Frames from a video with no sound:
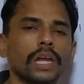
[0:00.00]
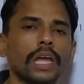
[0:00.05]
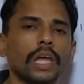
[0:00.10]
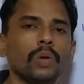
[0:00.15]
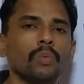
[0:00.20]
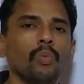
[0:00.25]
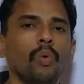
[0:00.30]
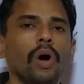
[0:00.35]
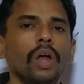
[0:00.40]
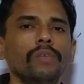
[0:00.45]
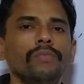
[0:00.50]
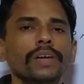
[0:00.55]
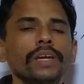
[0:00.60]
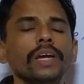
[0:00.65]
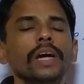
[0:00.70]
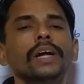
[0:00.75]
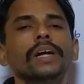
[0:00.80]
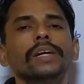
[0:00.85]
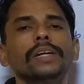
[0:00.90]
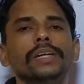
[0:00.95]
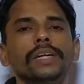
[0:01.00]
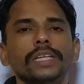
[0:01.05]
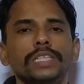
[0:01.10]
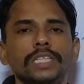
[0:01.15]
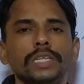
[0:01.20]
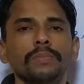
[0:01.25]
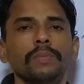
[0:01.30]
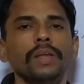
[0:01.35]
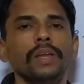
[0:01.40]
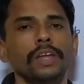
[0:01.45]
are involving
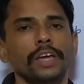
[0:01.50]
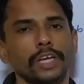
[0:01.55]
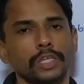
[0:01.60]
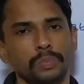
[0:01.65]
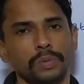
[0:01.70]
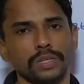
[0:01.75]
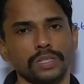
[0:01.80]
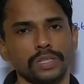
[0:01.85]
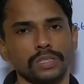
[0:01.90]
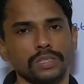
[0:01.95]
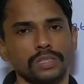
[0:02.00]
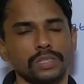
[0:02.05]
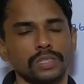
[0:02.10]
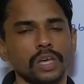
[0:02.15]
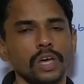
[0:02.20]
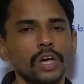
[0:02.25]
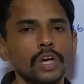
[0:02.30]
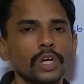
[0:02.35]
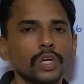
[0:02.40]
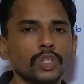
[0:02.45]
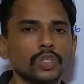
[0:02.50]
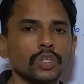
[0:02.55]
decimal expressions.